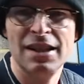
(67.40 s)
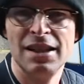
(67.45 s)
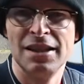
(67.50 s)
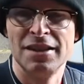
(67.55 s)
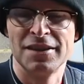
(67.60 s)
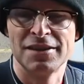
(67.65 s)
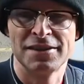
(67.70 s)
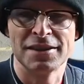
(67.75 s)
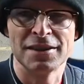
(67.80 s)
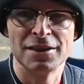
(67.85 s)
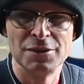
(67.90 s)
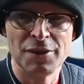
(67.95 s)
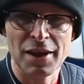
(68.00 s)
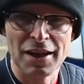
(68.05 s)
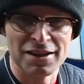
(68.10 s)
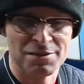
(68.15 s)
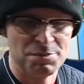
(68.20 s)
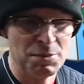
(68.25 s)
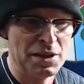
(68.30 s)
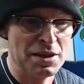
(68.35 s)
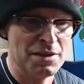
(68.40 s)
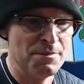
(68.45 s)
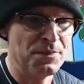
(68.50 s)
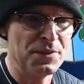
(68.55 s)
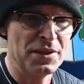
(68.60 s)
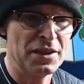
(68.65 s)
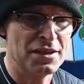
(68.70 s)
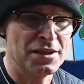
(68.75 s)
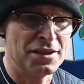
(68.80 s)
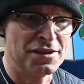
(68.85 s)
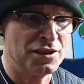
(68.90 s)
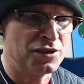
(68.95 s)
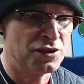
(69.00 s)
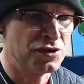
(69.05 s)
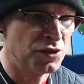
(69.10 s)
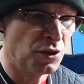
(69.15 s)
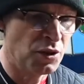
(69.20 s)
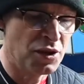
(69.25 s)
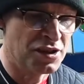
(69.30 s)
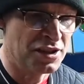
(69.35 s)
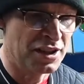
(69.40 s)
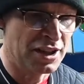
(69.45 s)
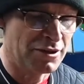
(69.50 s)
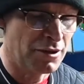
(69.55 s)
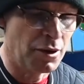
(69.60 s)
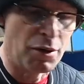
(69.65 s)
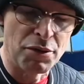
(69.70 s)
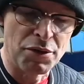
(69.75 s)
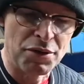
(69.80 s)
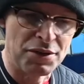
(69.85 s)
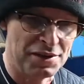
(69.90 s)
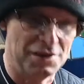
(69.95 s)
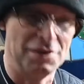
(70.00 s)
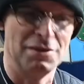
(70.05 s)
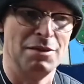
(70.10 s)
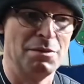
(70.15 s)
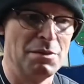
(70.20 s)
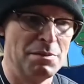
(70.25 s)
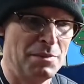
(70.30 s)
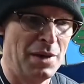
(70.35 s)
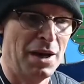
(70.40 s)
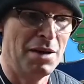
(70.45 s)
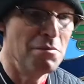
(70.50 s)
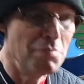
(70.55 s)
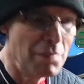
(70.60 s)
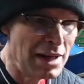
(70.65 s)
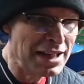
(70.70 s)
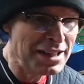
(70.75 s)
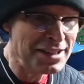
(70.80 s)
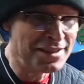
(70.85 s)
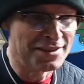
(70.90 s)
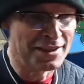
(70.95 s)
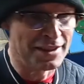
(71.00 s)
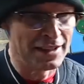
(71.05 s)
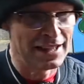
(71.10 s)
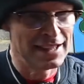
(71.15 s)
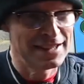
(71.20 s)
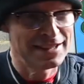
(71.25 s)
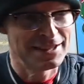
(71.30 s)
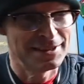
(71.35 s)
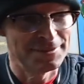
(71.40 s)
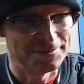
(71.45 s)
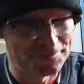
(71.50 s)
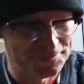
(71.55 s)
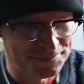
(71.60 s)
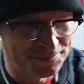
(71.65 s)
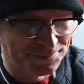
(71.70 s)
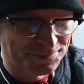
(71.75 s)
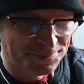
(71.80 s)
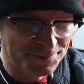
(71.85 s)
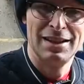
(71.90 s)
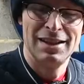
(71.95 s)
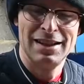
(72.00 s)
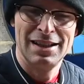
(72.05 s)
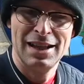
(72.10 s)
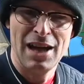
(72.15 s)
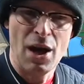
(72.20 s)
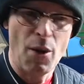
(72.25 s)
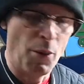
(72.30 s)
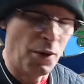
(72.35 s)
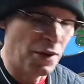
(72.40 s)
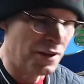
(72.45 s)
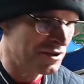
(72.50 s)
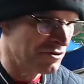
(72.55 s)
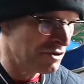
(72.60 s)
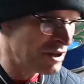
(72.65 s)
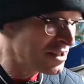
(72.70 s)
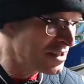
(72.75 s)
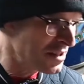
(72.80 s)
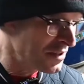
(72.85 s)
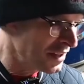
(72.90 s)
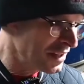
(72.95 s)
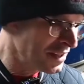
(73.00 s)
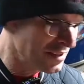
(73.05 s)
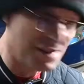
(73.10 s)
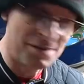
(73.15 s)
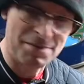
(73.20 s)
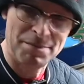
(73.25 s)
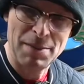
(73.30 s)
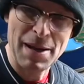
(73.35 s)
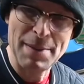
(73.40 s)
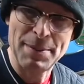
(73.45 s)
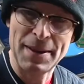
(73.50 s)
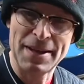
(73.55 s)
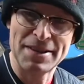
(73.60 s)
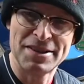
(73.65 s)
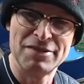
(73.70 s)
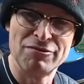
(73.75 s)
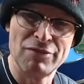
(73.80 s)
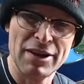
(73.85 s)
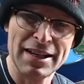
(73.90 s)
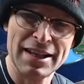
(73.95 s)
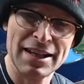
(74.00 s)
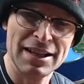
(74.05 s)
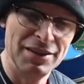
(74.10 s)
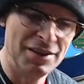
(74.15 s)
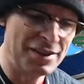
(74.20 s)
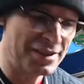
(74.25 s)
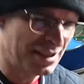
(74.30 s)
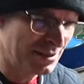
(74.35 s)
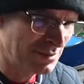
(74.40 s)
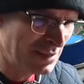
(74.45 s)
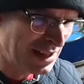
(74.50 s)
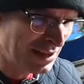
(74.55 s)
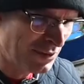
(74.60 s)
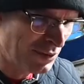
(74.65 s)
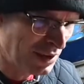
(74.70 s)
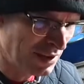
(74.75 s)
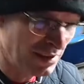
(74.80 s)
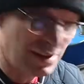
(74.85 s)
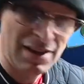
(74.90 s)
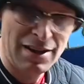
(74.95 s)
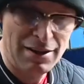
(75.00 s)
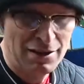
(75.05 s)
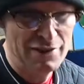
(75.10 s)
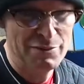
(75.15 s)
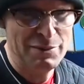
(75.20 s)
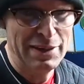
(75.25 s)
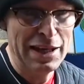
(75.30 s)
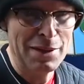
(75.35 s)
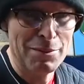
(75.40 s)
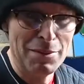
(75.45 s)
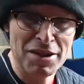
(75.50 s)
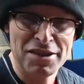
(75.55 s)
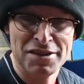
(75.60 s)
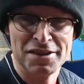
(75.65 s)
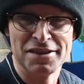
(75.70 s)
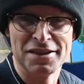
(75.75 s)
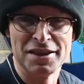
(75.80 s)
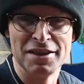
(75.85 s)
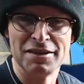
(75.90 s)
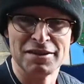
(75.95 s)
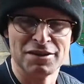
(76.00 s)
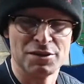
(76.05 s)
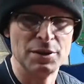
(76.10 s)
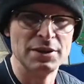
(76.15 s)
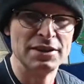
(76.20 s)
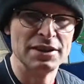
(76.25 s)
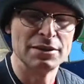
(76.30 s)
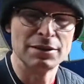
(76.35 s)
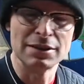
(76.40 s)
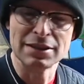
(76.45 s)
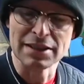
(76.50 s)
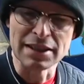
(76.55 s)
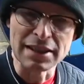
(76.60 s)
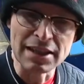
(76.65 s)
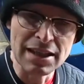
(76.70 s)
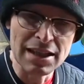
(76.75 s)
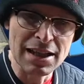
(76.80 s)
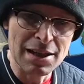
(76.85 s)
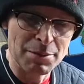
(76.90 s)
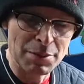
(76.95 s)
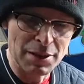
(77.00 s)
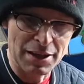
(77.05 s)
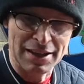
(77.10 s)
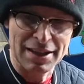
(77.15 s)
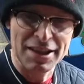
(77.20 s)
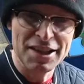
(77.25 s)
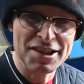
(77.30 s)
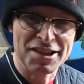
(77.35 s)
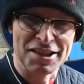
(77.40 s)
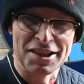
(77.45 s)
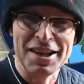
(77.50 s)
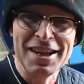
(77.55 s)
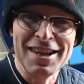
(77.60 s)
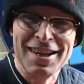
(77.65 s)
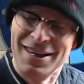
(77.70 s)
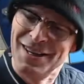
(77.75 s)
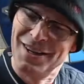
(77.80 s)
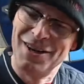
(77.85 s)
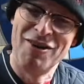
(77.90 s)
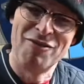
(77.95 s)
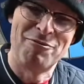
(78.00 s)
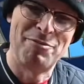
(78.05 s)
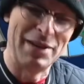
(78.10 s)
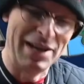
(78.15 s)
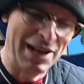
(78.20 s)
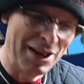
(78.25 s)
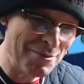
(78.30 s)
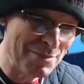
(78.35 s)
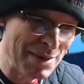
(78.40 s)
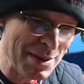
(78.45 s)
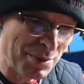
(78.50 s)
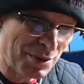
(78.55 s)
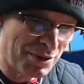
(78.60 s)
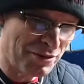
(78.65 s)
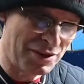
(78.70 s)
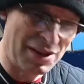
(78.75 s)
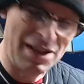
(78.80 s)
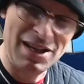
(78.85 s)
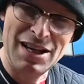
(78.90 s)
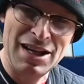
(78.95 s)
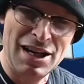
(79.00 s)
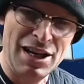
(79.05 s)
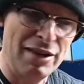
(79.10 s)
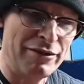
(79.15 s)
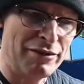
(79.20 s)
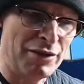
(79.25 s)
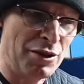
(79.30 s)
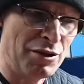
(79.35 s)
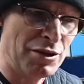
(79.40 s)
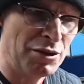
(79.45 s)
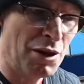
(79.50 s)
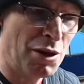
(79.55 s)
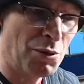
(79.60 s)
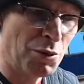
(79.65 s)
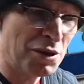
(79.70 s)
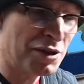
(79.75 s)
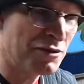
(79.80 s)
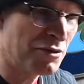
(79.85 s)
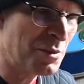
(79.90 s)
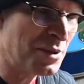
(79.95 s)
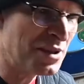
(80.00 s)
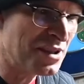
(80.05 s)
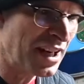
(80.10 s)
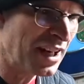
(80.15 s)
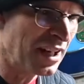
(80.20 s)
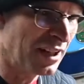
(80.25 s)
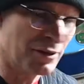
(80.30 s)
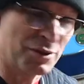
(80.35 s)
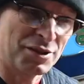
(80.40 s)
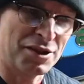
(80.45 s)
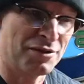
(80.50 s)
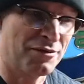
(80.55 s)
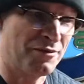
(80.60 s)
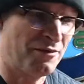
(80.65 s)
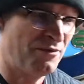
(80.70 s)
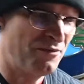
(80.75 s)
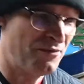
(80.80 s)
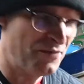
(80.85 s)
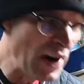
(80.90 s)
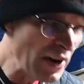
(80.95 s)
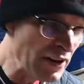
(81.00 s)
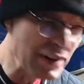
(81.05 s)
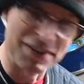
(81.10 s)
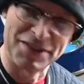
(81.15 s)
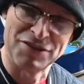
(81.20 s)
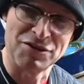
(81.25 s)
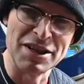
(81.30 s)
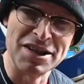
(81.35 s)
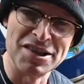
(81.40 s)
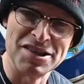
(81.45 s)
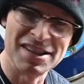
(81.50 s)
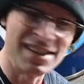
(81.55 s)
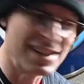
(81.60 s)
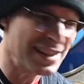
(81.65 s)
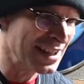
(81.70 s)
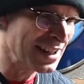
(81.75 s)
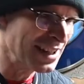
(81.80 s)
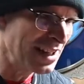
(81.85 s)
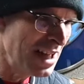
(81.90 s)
so that's been just astonishing growth. So I'm amazed at that. One of the stranger things is people actually recognising me when I haven't been out much this year. It's 2020, but occasionally I've been out and people have known who I was from the channel, which is very strange indeed.